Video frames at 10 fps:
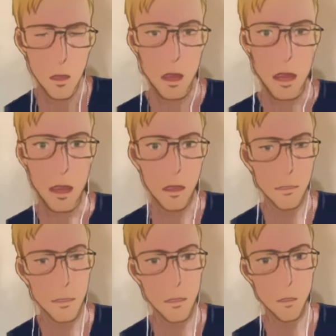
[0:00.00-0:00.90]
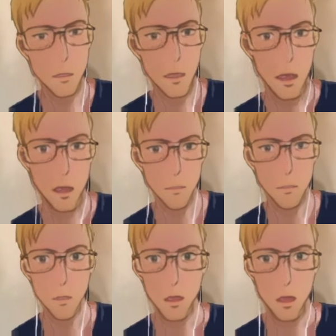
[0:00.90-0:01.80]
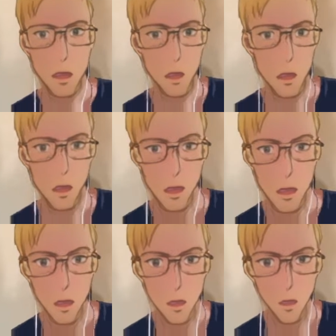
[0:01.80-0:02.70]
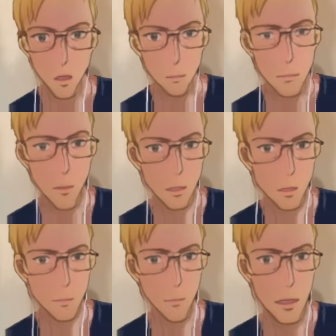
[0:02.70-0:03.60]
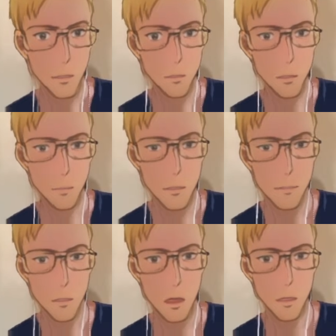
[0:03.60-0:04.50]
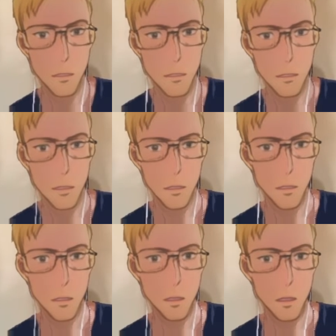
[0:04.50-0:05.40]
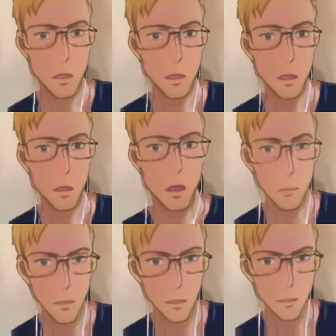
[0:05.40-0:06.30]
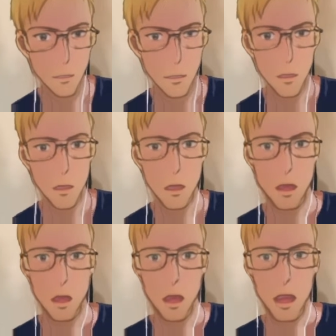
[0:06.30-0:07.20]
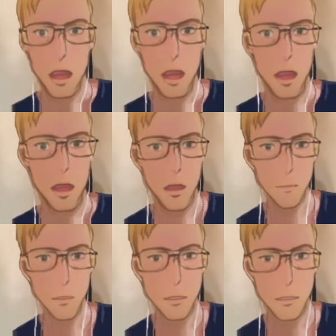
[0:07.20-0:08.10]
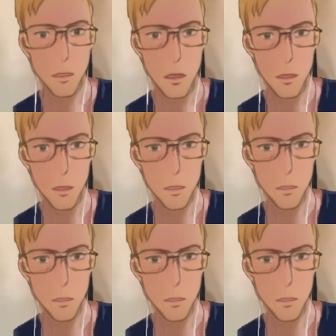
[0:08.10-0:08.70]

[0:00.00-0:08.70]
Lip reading: and here they have a bunch of miners from different companies. I must say